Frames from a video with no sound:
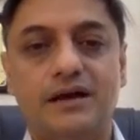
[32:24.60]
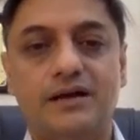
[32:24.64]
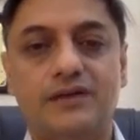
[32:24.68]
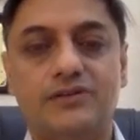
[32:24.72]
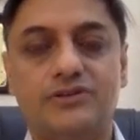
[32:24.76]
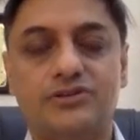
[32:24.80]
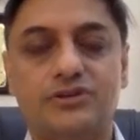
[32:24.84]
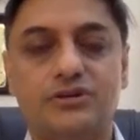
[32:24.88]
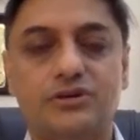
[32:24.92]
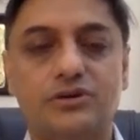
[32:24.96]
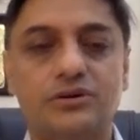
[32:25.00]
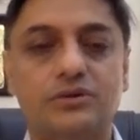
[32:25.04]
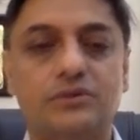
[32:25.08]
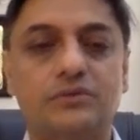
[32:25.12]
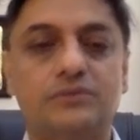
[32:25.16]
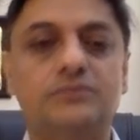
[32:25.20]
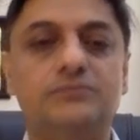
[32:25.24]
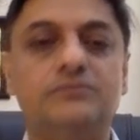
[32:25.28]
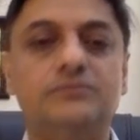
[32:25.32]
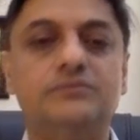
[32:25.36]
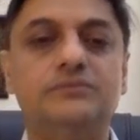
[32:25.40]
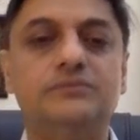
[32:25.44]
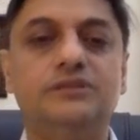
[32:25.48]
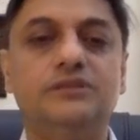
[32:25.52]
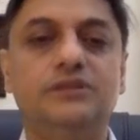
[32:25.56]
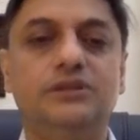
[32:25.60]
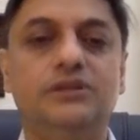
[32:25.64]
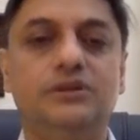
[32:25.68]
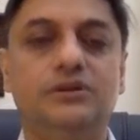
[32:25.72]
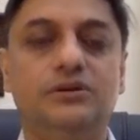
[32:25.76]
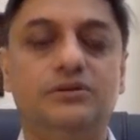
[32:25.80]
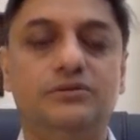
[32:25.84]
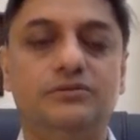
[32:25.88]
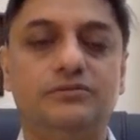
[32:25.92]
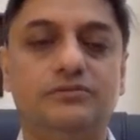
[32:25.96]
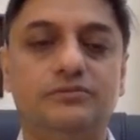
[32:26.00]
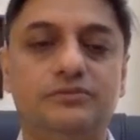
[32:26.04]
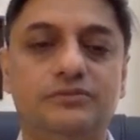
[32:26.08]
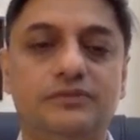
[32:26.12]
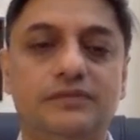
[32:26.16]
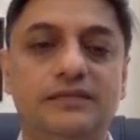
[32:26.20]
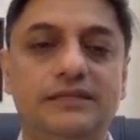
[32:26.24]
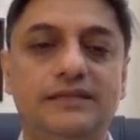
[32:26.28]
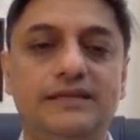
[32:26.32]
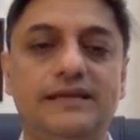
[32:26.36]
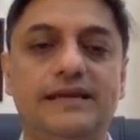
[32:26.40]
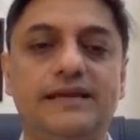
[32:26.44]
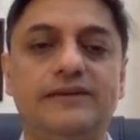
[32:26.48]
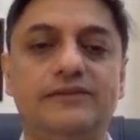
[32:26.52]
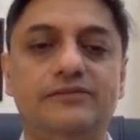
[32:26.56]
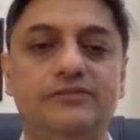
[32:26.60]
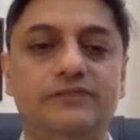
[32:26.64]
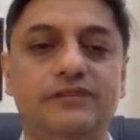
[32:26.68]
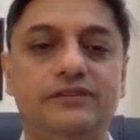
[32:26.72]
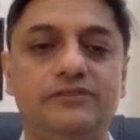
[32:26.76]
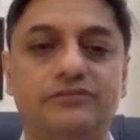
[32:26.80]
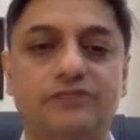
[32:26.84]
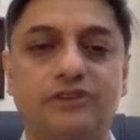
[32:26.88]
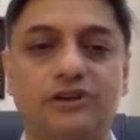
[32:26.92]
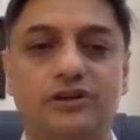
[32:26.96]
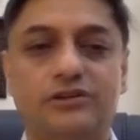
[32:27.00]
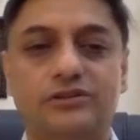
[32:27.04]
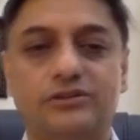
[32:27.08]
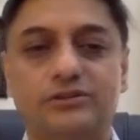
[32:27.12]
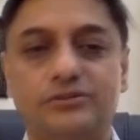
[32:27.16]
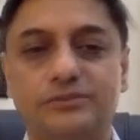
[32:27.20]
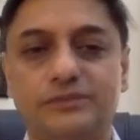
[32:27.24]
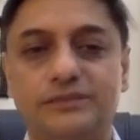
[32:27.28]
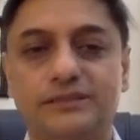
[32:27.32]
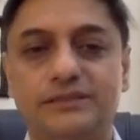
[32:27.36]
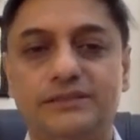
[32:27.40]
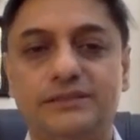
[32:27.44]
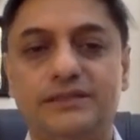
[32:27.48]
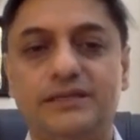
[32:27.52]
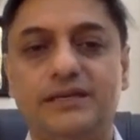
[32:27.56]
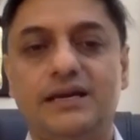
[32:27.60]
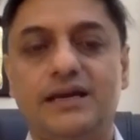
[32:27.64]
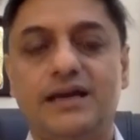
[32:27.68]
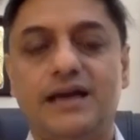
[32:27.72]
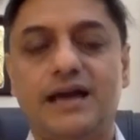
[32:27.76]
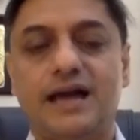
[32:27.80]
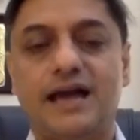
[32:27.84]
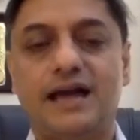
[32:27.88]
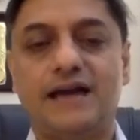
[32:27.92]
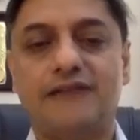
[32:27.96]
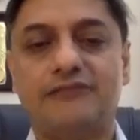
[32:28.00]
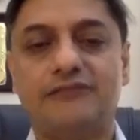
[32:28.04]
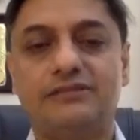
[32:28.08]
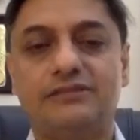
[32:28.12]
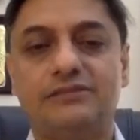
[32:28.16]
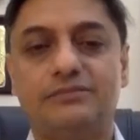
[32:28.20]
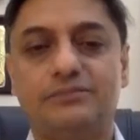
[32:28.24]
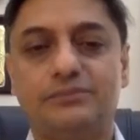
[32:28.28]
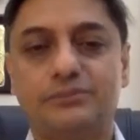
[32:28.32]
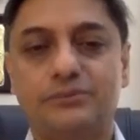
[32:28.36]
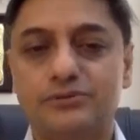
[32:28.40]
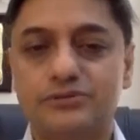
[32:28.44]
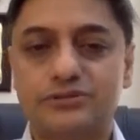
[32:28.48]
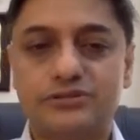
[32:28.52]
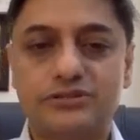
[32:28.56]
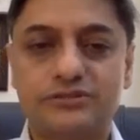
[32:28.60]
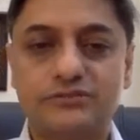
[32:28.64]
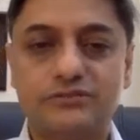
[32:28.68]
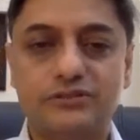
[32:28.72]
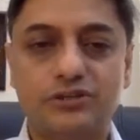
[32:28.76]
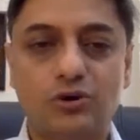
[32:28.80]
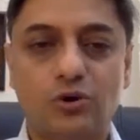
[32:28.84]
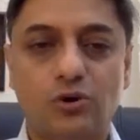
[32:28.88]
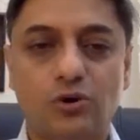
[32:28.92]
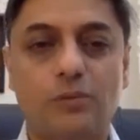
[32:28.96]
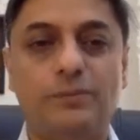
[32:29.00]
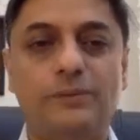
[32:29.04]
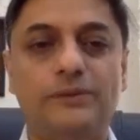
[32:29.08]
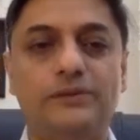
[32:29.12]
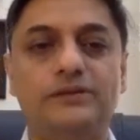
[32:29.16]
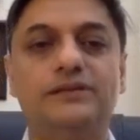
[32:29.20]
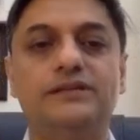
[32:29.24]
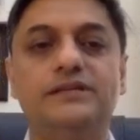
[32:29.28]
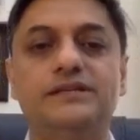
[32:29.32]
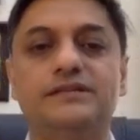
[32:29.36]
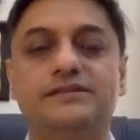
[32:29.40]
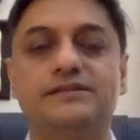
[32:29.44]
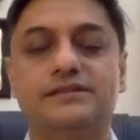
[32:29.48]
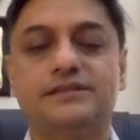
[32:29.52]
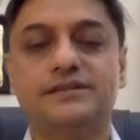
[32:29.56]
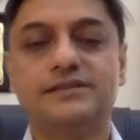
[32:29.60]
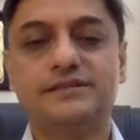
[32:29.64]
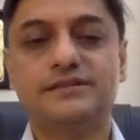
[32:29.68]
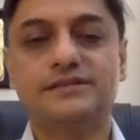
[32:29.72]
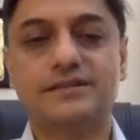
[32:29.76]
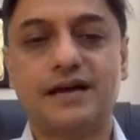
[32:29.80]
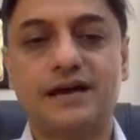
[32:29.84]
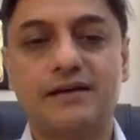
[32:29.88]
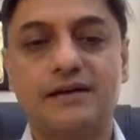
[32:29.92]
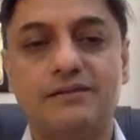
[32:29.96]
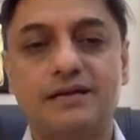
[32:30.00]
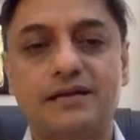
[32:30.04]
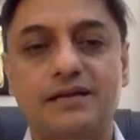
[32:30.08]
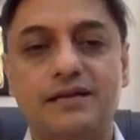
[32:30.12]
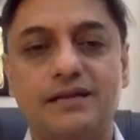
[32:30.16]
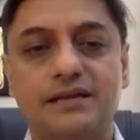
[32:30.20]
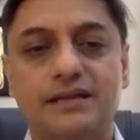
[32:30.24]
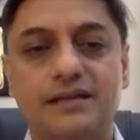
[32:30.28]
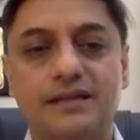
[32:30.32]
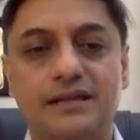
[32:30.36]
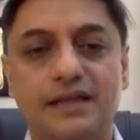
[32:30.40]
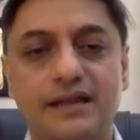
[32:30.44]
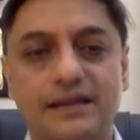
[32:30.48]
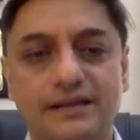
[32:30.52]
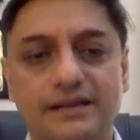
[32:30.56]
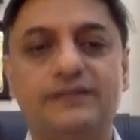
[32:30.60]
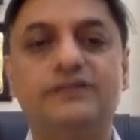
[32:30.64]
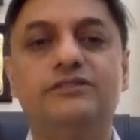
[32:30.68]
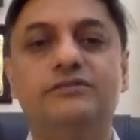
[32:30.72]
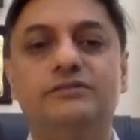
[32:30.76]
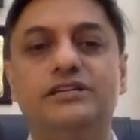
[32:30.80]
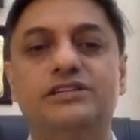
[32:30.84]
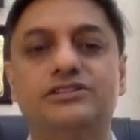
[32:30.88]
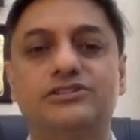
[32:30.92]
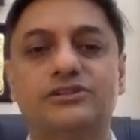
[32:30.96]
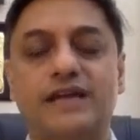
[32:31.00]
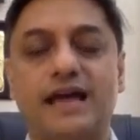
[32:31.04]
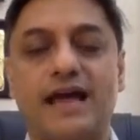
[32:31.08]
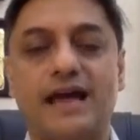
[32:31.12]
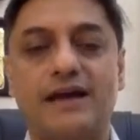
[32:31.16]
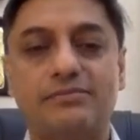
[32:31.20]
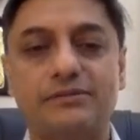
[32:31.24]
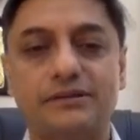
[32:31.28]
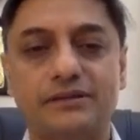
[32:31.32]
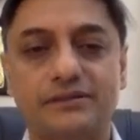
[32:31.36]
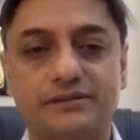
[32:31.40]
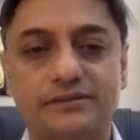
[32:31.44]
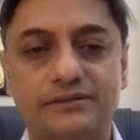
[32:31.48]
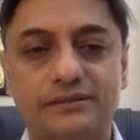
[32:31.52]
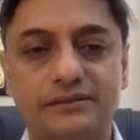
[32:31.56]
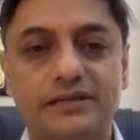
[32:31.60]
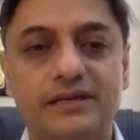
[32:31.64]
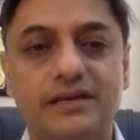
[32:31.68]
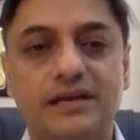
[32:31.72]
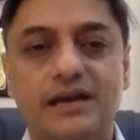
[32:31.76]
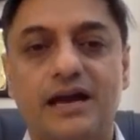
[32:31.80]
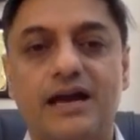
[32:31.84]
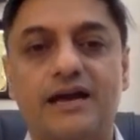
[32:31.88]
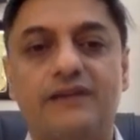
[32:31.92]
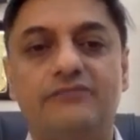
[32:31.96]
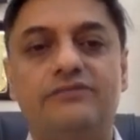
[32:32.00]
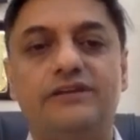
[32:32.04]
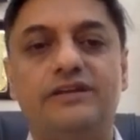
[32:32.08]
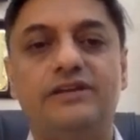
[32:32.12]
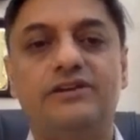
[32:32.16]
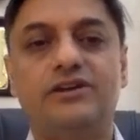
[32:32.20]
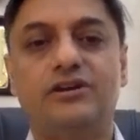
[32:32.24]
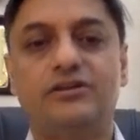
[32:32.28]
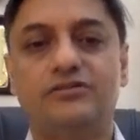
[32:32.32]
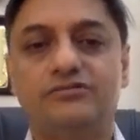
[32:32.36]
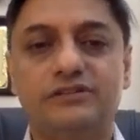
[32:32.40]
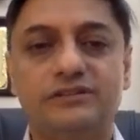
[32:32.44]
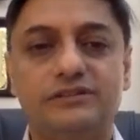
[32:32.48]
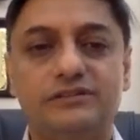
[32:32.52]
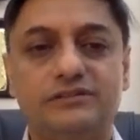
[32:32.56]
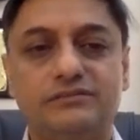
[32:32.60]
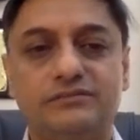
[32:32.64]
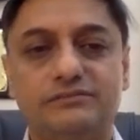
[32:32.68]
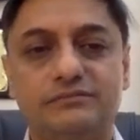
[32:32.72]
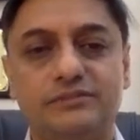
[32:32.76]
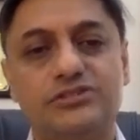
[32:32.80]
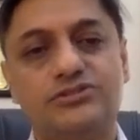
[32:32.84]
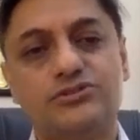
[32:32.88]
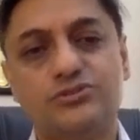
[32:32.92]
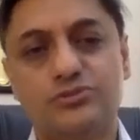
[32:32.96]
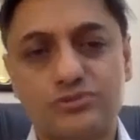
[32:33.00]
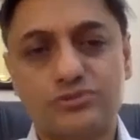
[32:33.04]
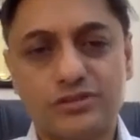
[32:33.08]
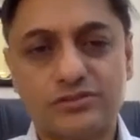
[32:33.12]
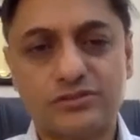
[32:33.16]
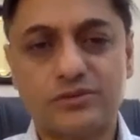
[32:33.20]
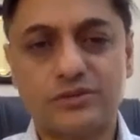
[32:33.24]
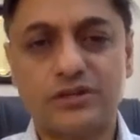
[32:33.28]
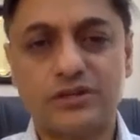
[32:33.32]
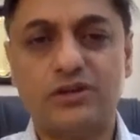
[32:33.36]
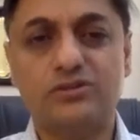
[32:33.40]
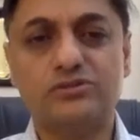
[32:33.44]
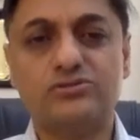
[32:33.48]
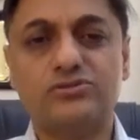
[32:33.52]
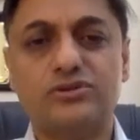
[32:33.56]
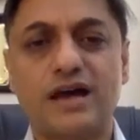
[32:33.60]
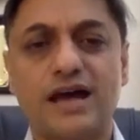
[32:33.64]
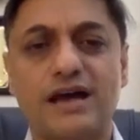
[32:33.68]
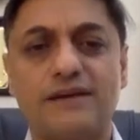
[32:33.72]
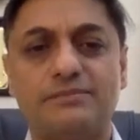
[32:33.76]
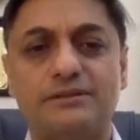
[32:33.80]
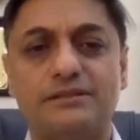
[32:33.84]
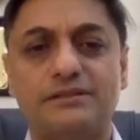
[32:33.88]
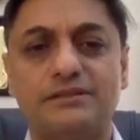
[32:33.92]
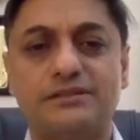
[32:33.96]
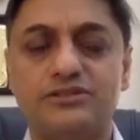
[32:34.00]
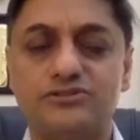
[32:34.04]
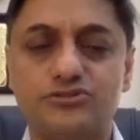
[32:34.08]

So in the end, we have got to have the approach that we open these things up, let innovation happen, and very often misuses will also happen.